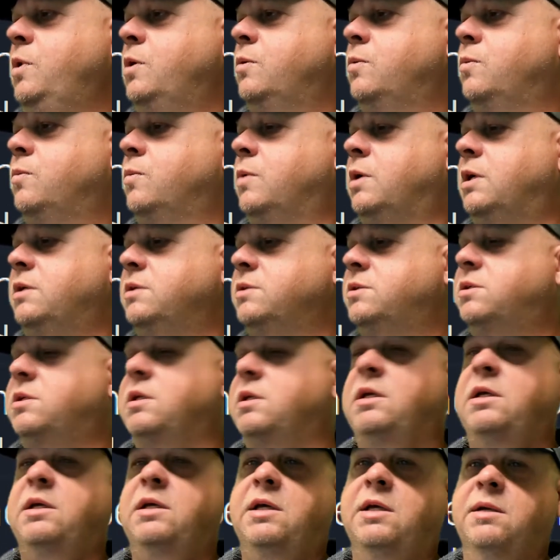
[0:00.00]
was
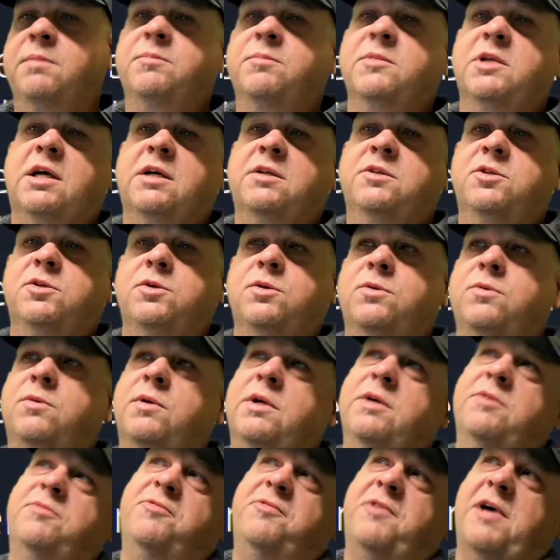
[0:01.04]
the M.2
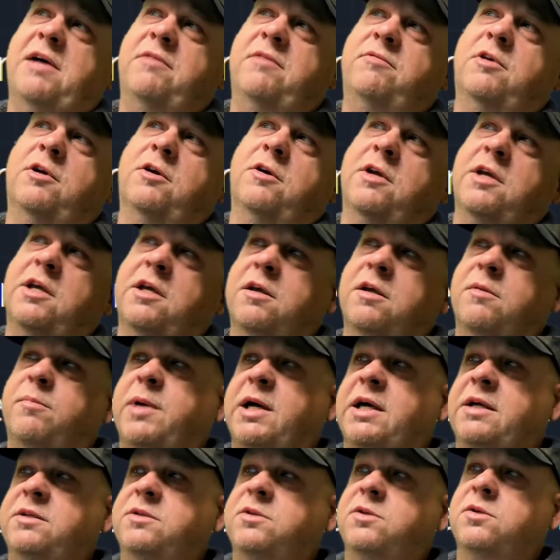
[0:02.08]
at 500
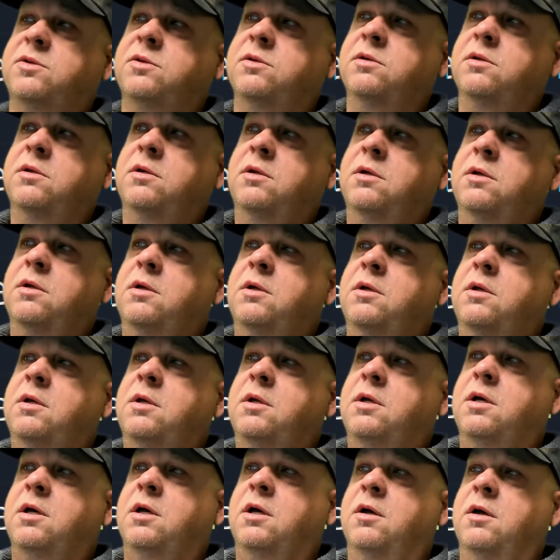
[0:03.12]
gigabytes,
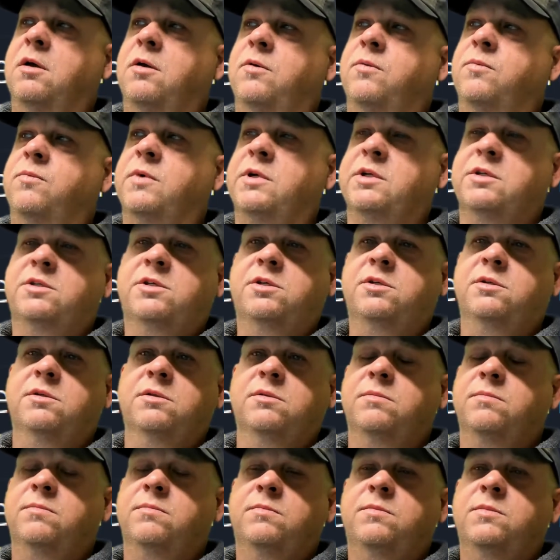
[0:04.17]

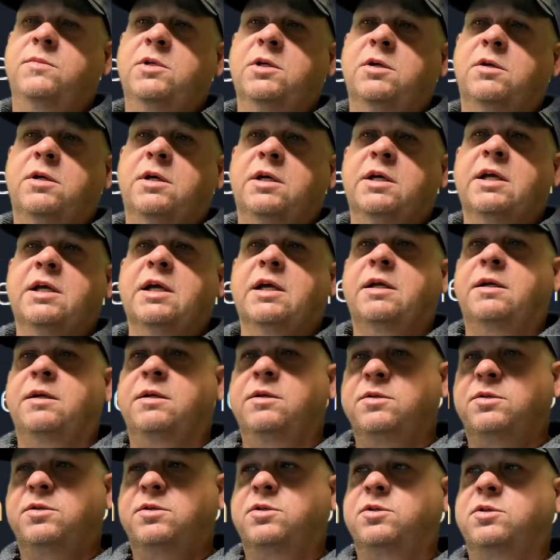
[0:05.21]
which, again,
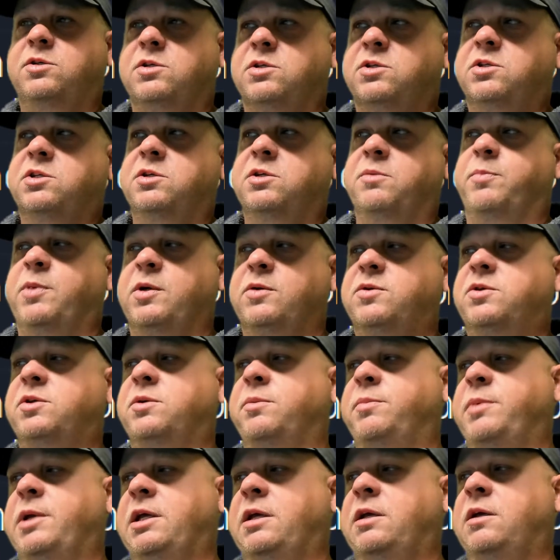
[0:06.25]
is just supposed to
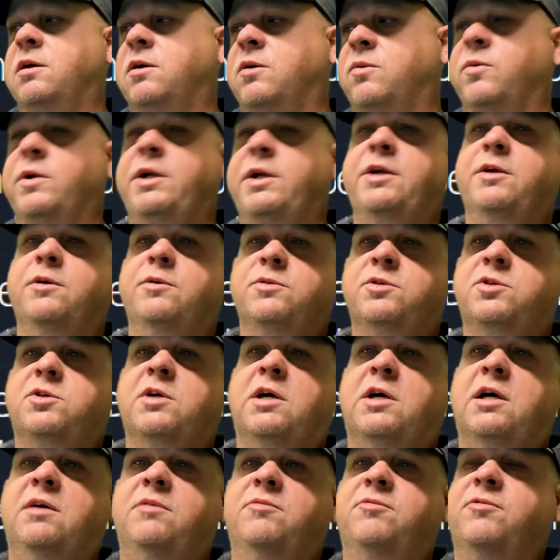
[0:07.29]
be a Windows
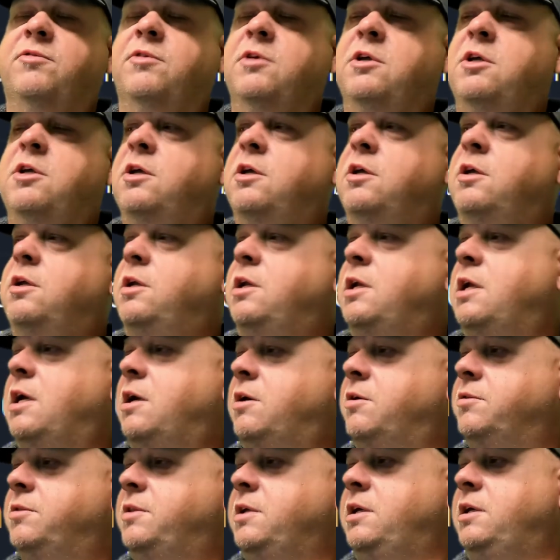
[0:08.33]
drive.
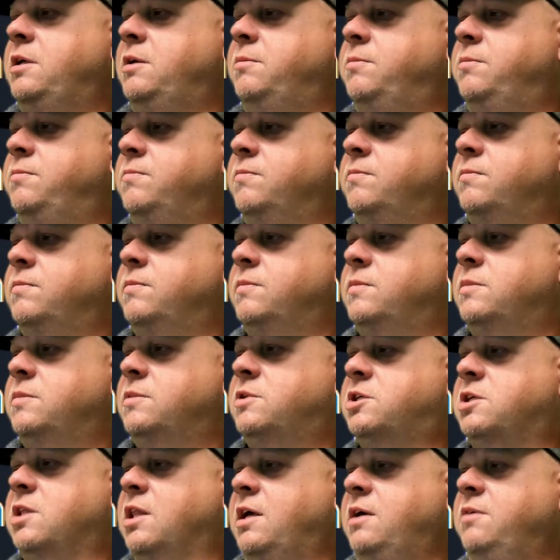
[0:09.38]
Now the
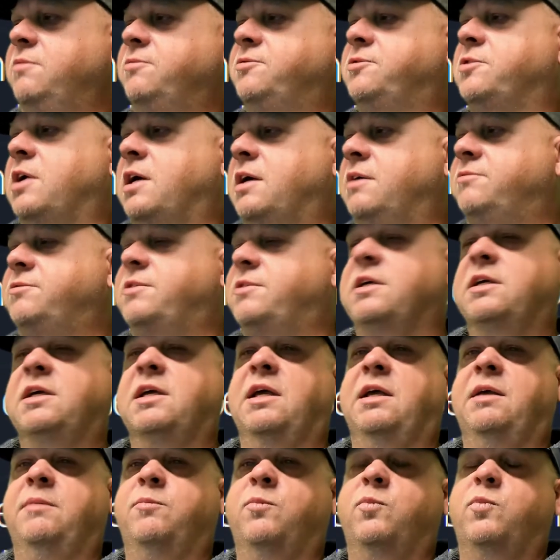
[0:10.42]
slave drive that
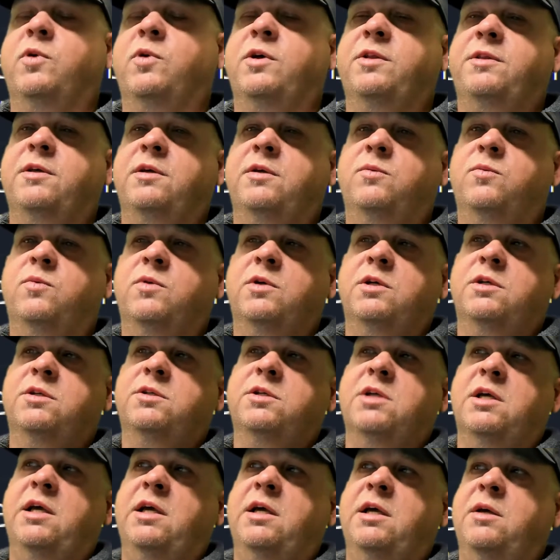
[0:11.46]
came with it was
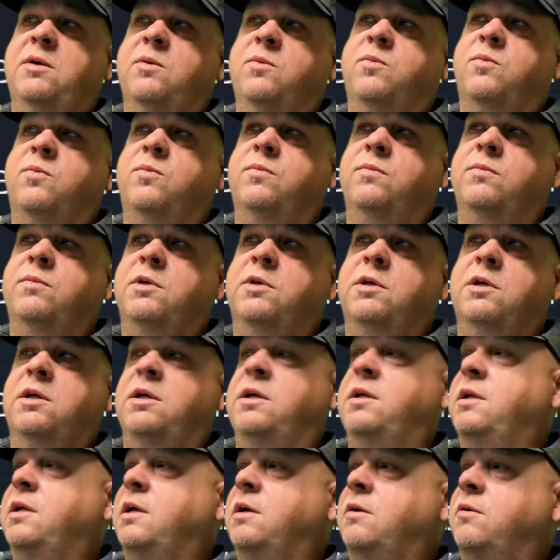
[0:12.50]
the
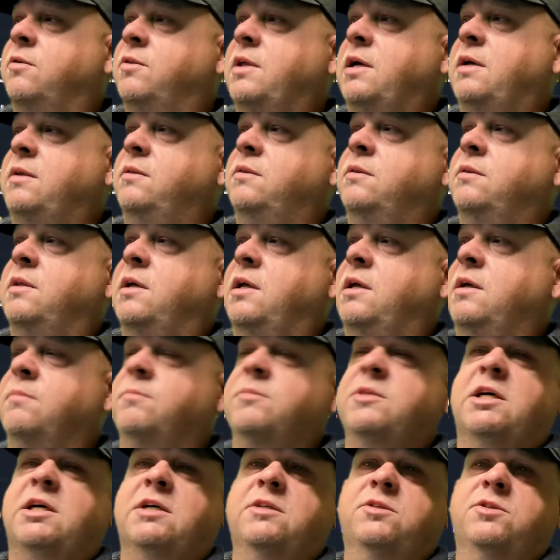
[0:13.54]

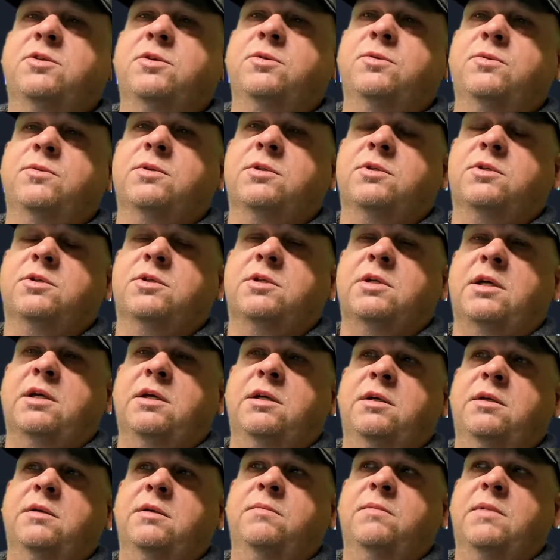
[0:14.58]
M.2 is
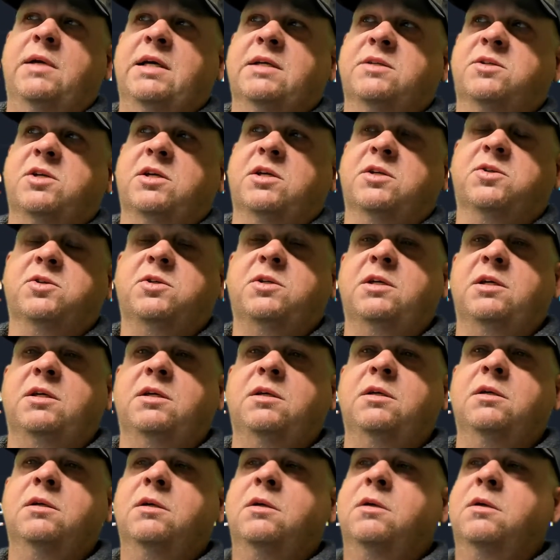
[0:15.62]
a
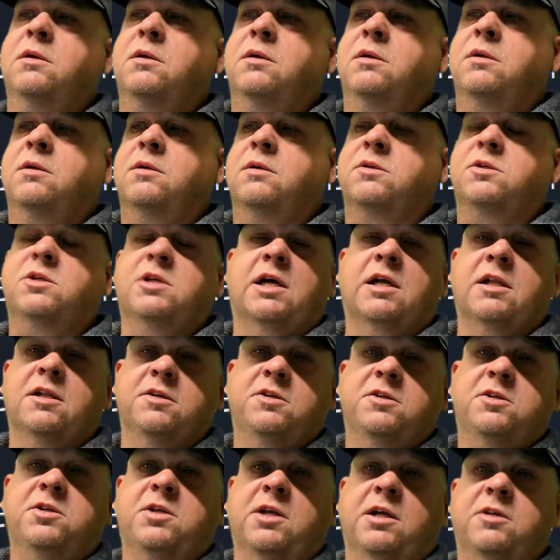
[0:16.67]
SSD,
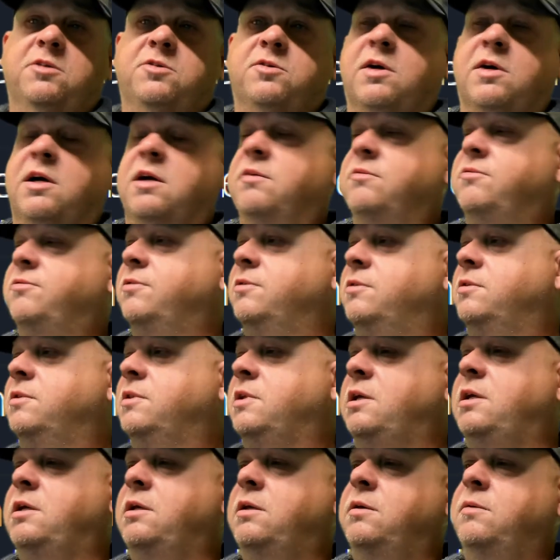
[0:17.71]
solid state drive.
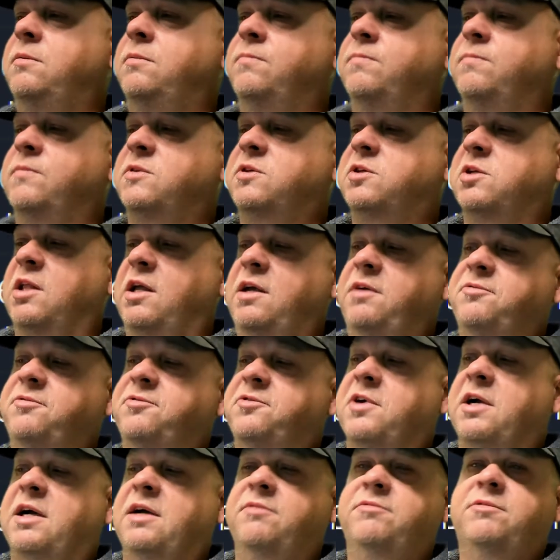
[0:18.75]
The slave
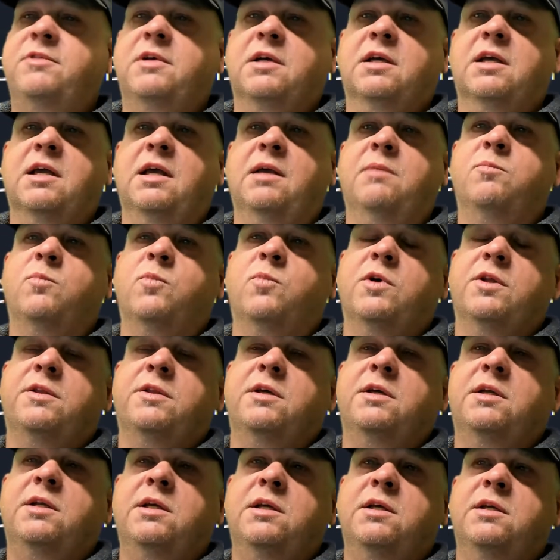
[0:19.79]
drive that came with
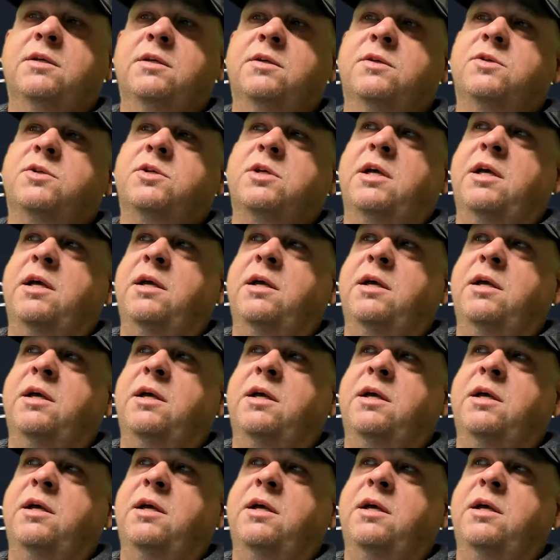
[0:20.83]
it was